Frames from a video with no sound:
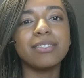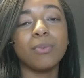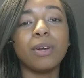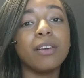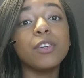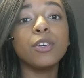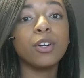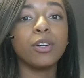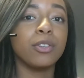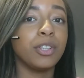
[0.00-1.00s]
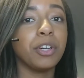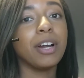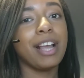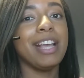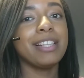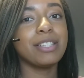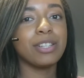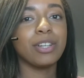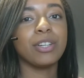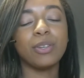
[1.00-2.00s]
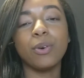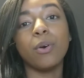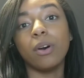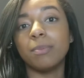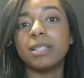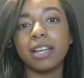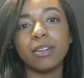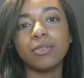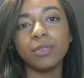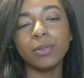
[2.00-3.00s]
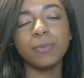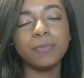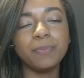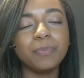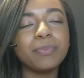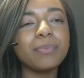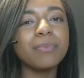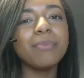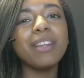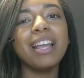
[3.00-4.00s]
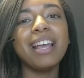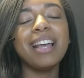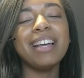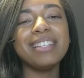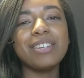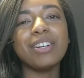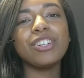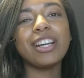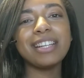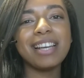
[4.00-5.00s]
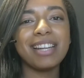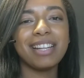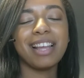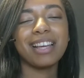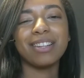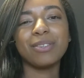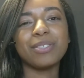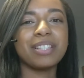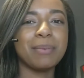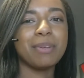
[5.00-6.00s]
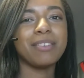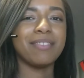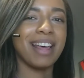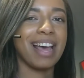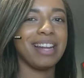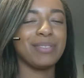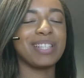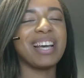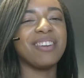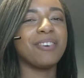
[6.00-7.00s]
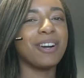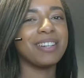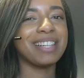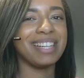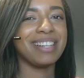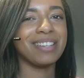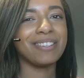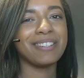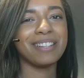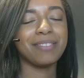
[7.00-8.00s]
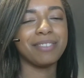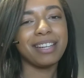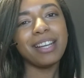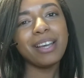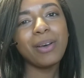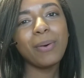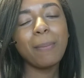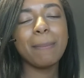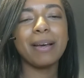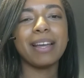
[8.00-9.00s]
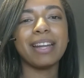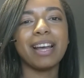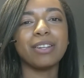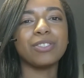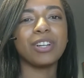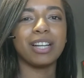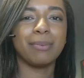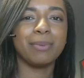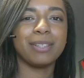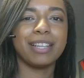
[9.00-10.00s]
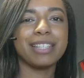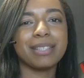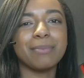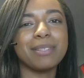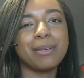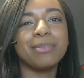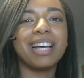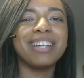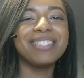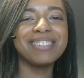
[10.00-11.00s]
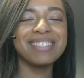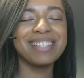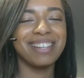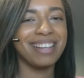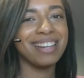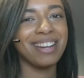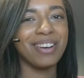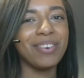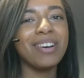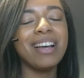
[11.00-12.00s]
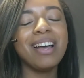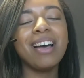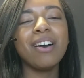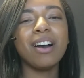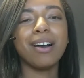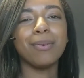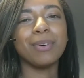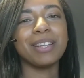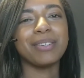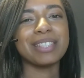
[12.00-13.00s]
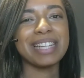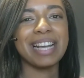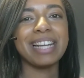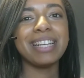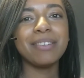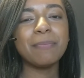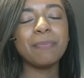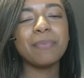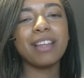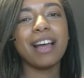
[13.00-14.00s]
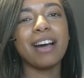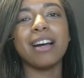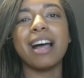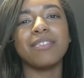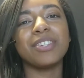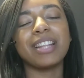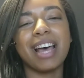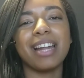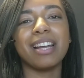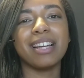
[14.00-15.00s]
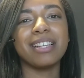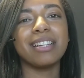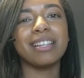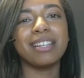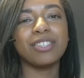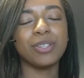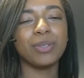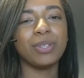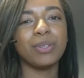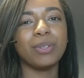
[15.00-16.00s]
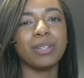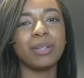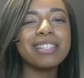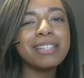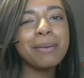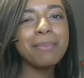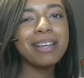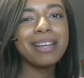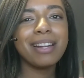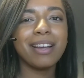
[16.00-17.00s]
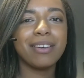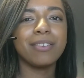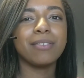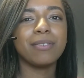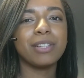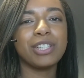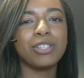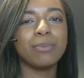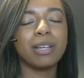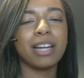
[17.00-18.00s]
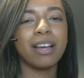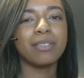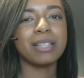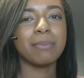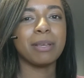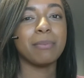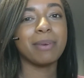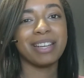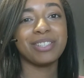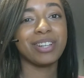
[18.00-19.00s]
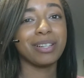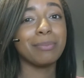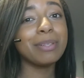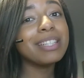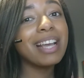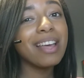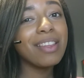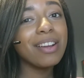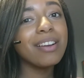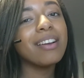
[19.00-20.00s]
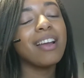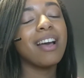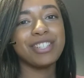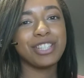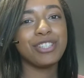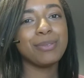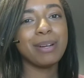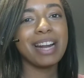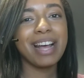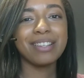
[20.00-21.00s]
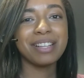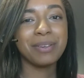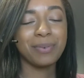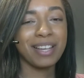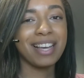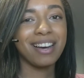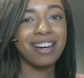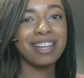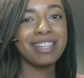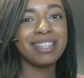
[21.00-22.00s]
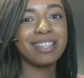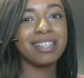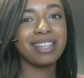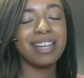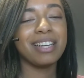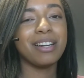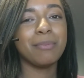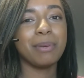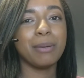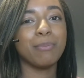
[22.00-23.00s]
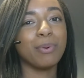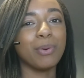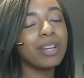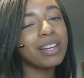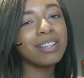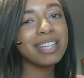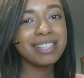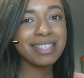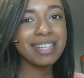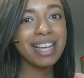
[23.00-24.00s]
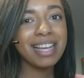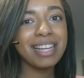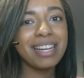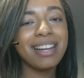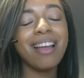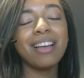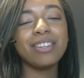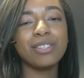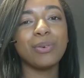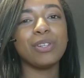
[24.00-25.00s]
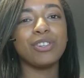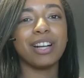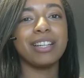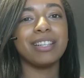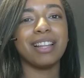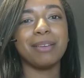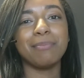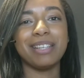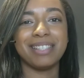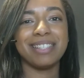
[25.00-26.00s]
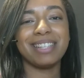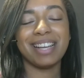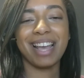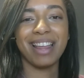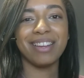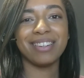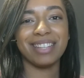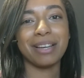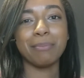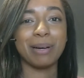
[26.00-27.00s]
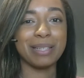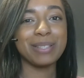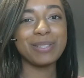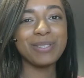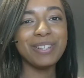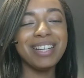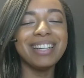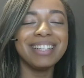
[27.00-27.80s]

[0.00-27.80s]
So, whenever you heard your answer, you go update your food. So I try to get like a little snippet of that. It was kind of hard to hear on the video, but I'll try to put like some subtitles so you can know um, what they were saying. Uh, after that, I showed you the snippet of the gingerbread house that me and Bay tried to put together. The gingerbread house that we got ended up being broken on the inside, so we tried to like piece it together like a puzzle.